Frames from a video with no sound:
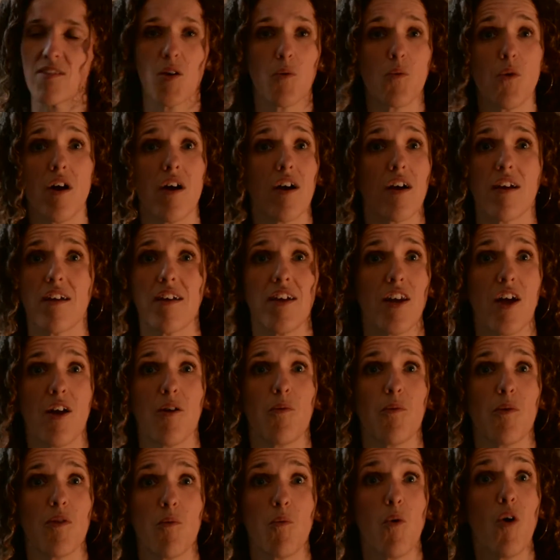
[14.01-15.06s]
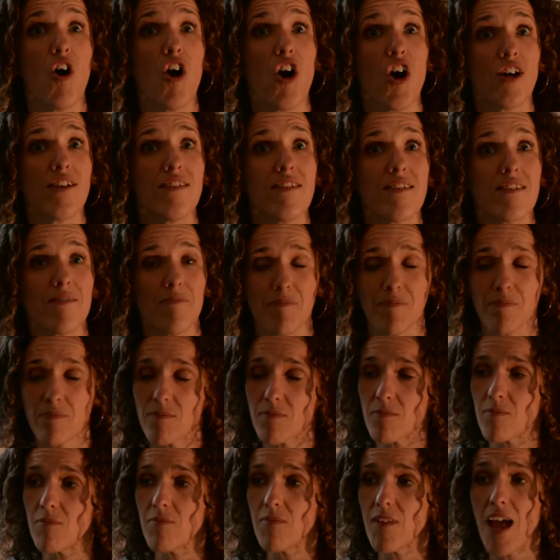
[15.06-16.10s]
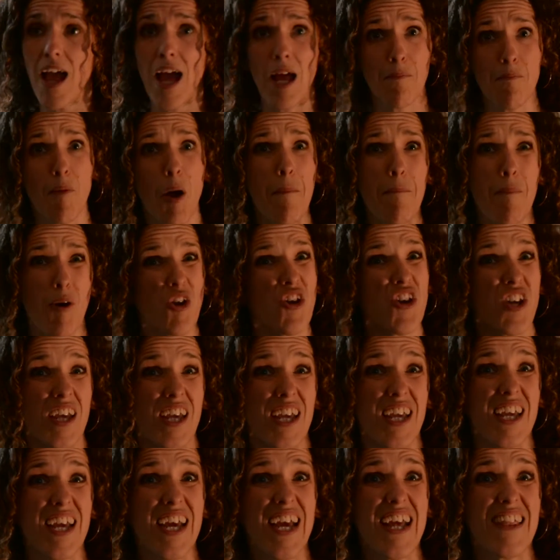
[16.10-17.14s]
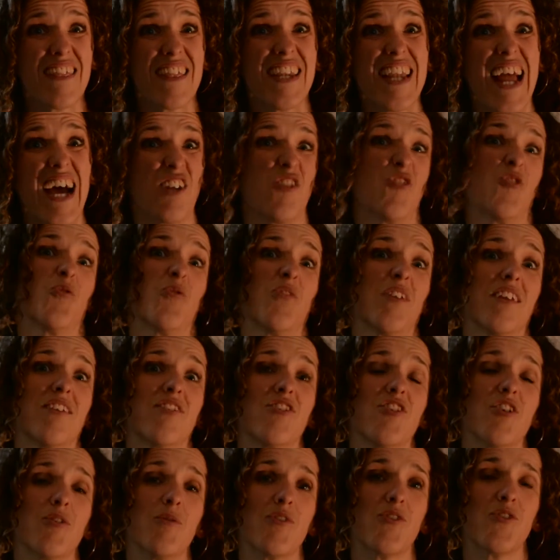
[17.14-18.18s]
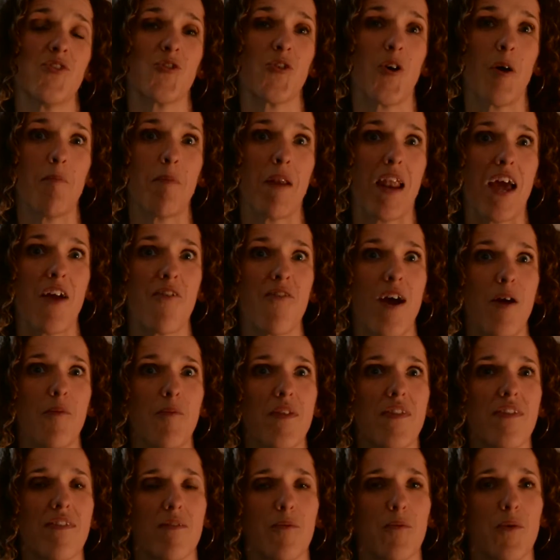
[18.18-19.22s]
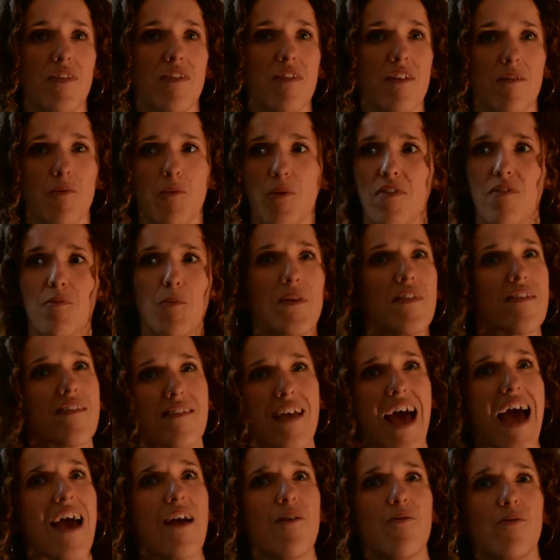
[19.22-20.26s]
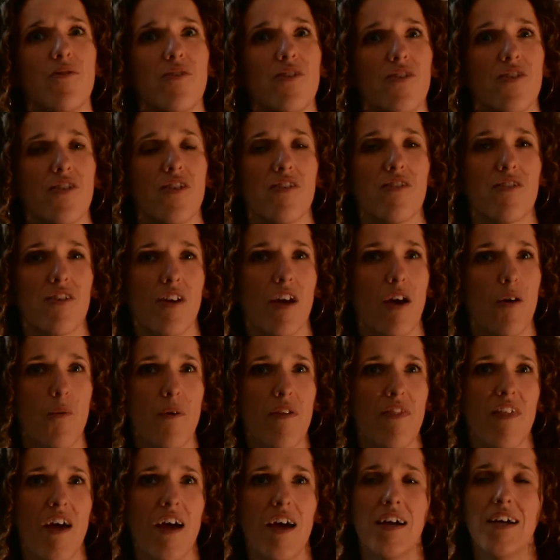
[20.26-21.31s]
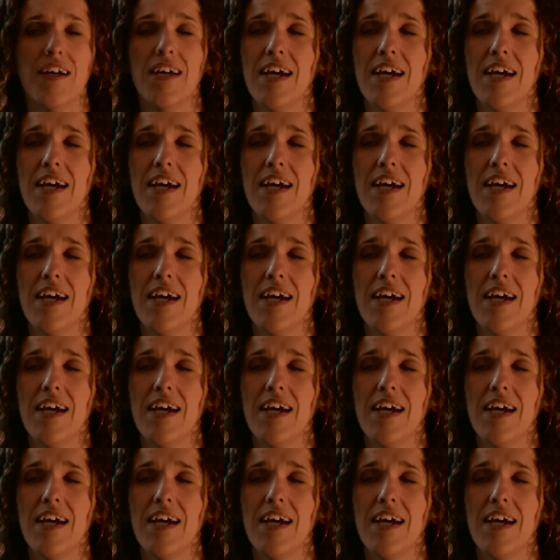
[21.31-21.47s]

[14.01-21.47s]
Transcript: I work, you know, with words, and my body, the natural thing to do is to try and play around with, with, with, with sound to, to go with that.